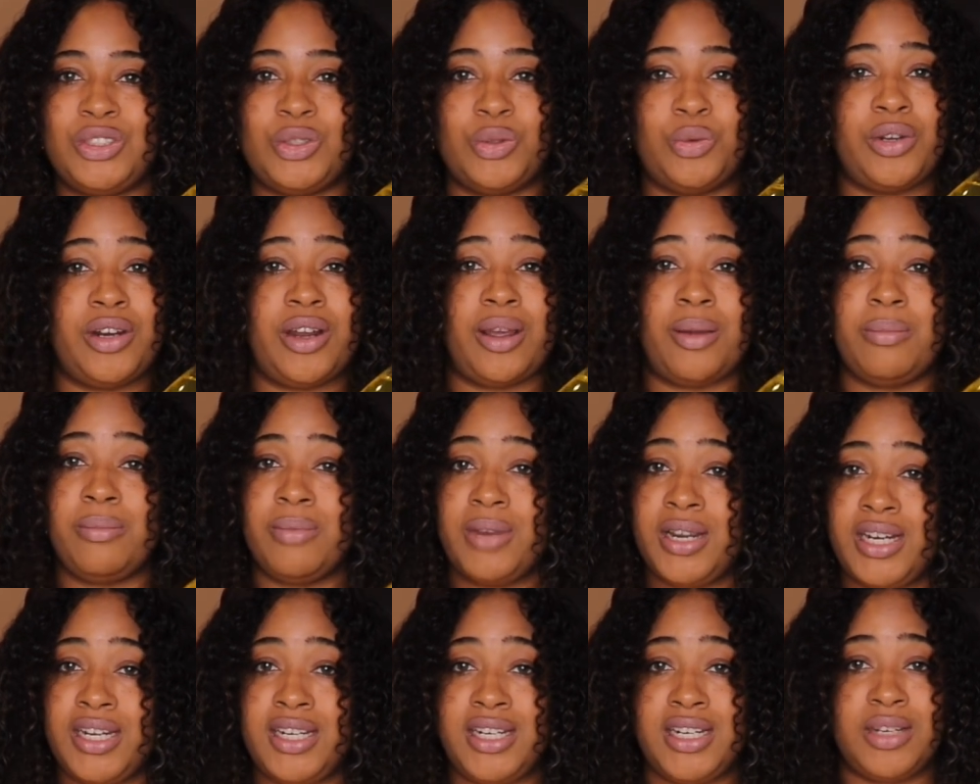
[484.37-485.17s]
So when I'm
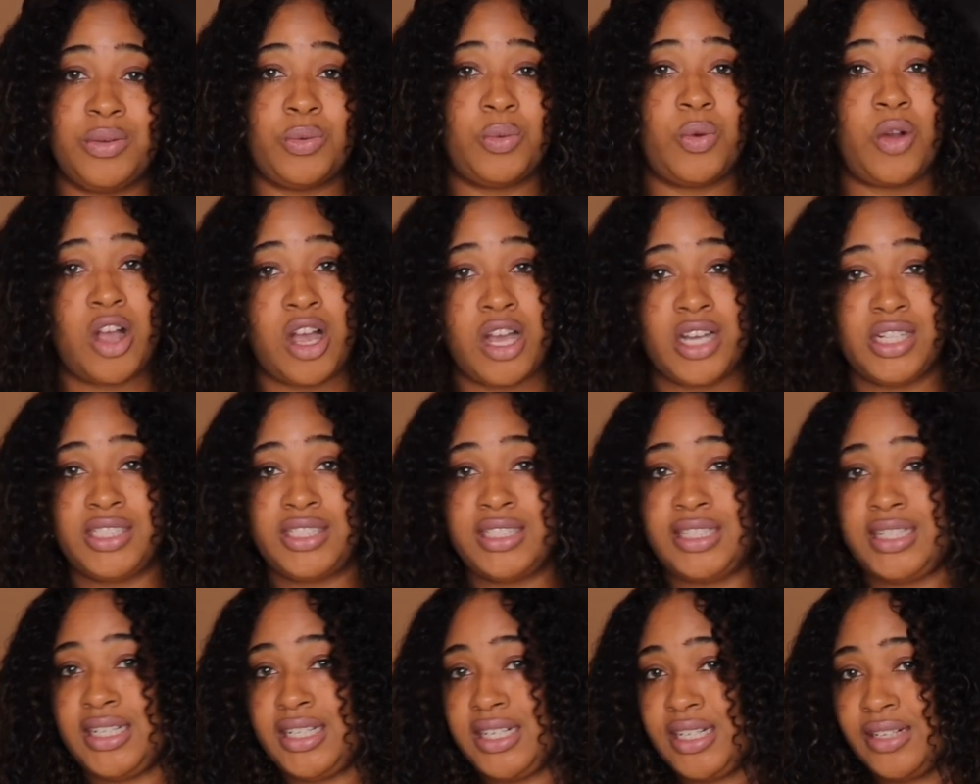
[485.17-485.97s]
ready to wash
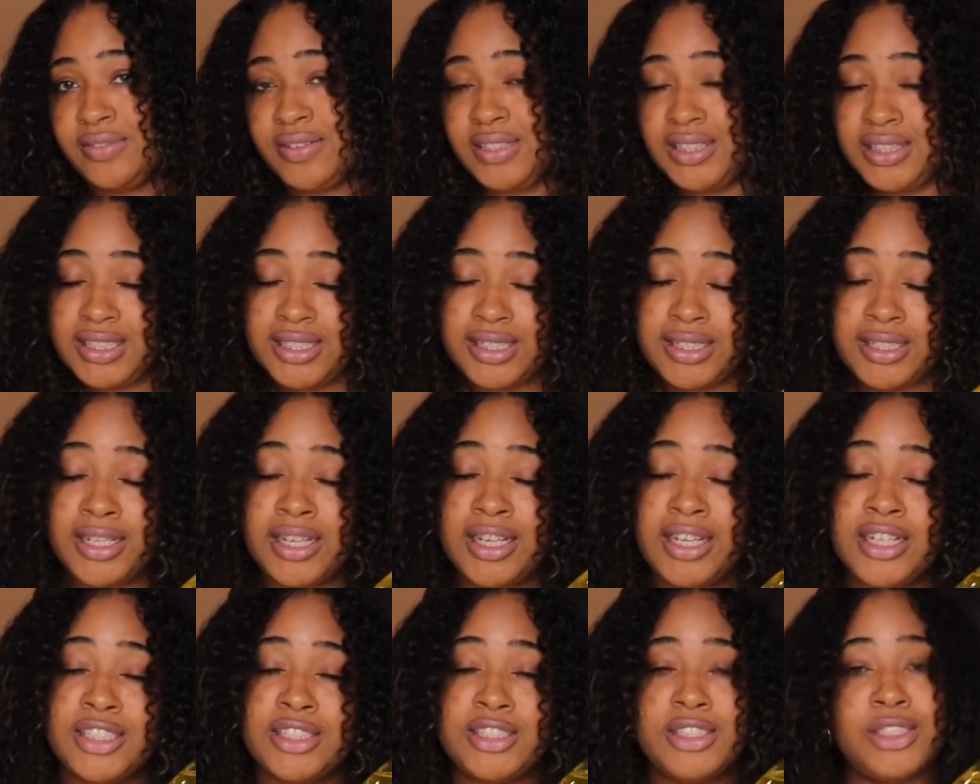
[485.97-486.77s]
and get everything
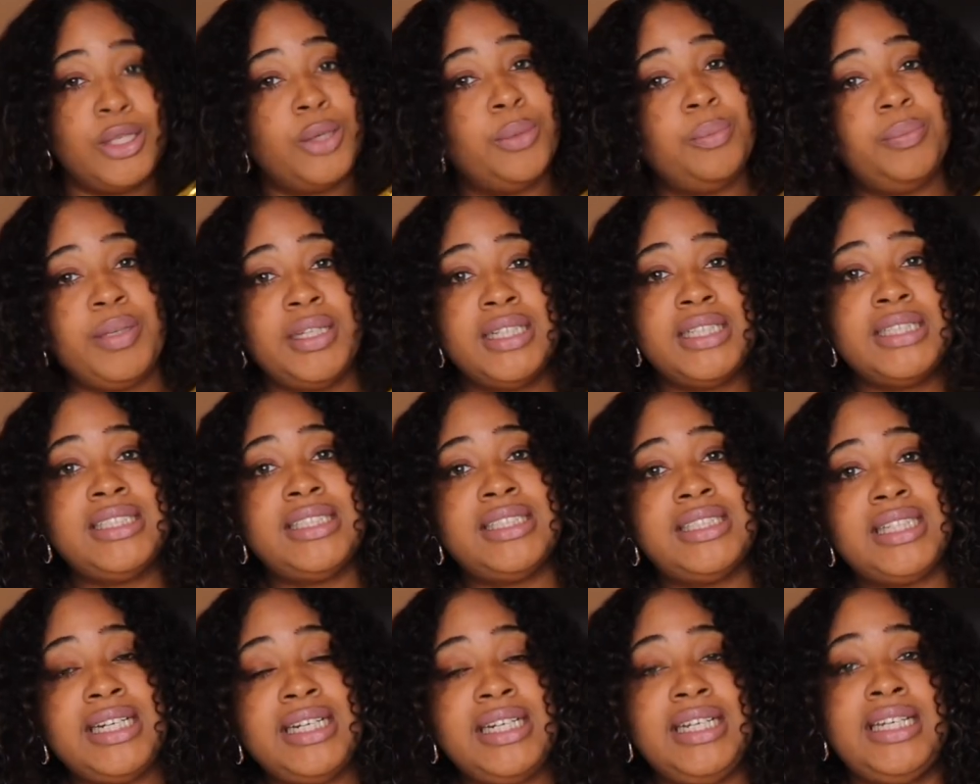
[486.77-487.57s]
soapy and
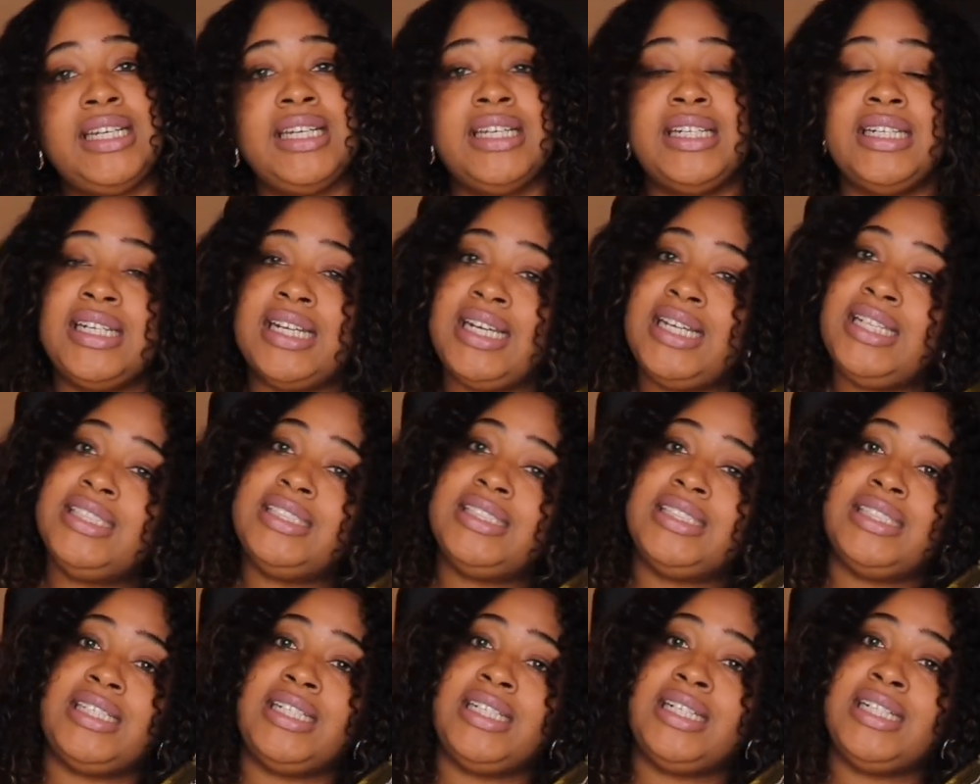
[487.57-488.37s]
sudsy and
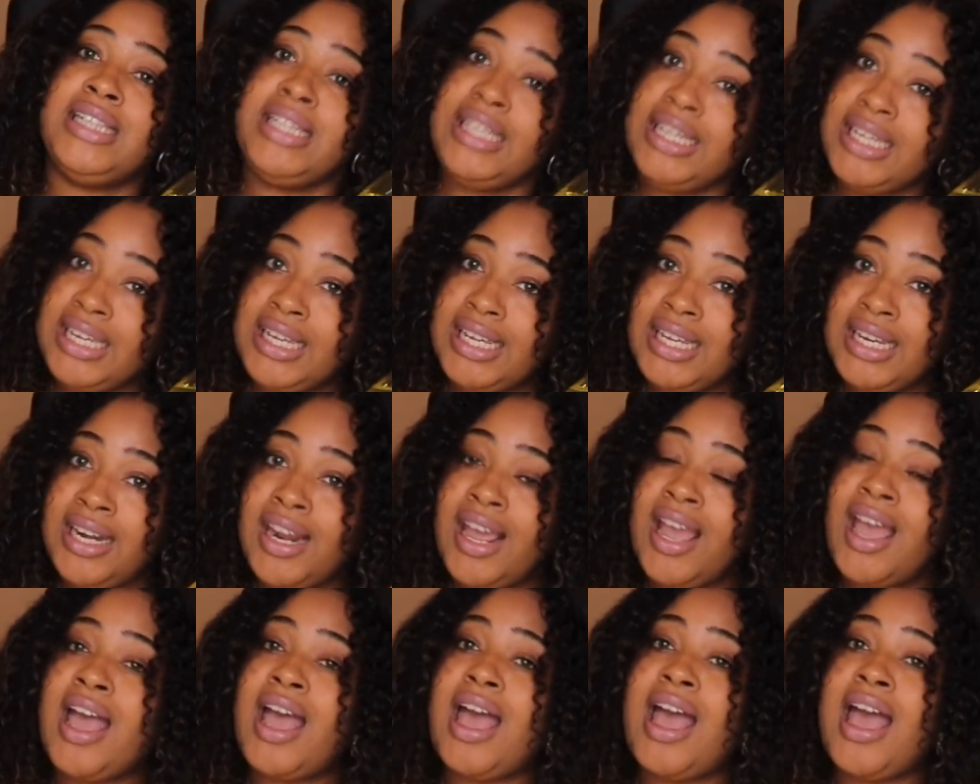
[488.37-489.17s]
nice and clean,
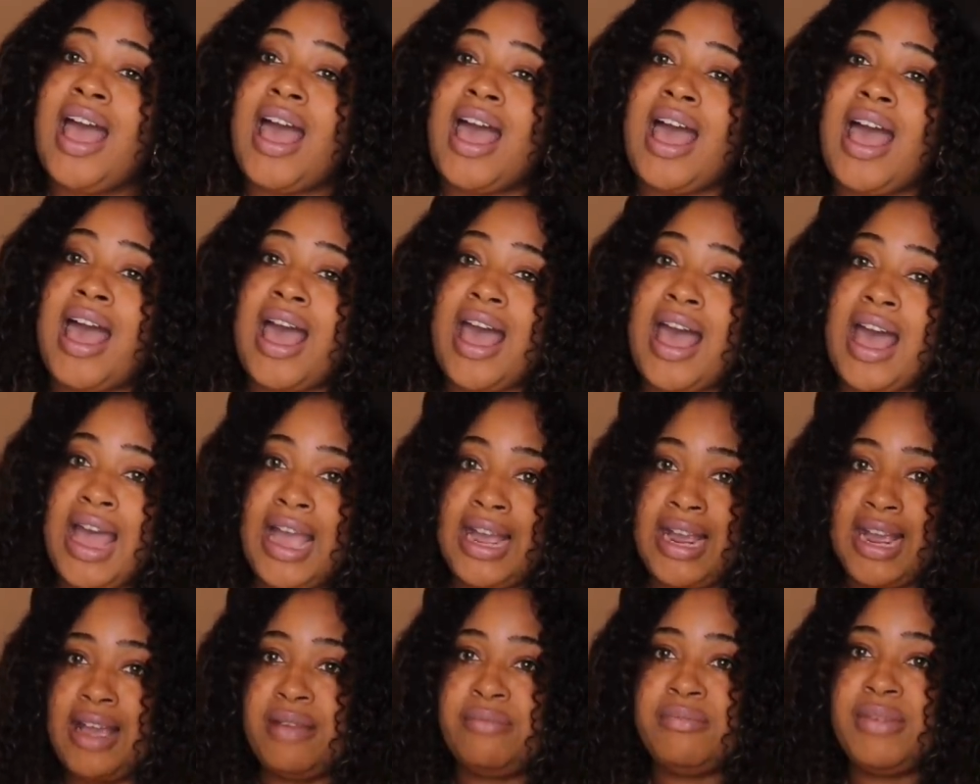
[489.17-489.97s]

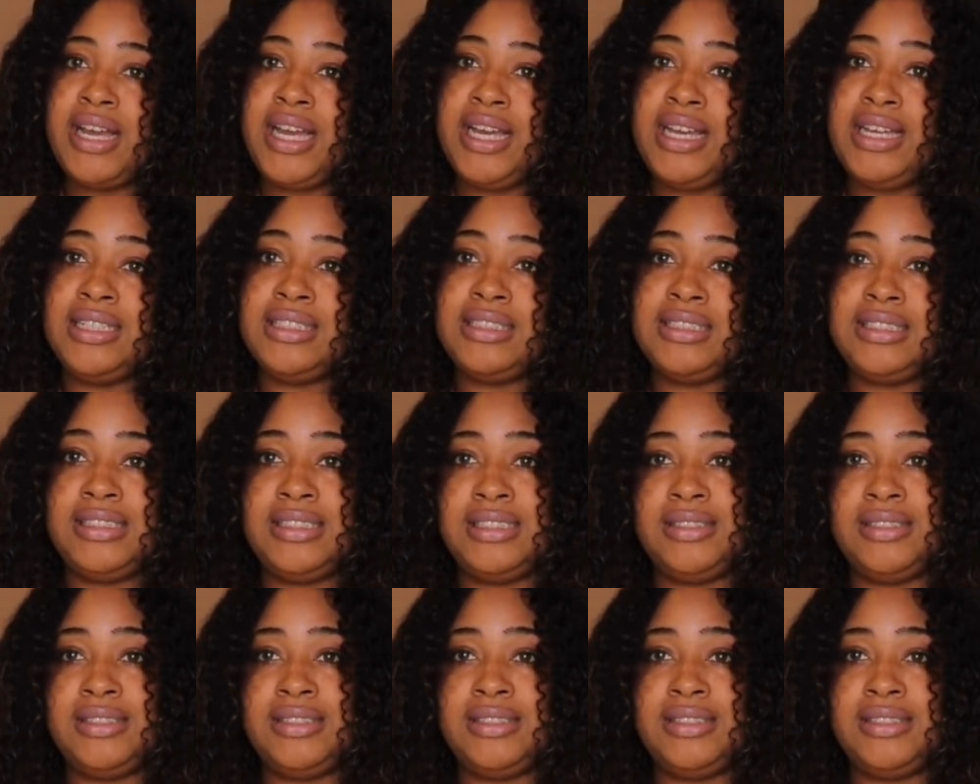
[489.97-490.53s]
I got mine.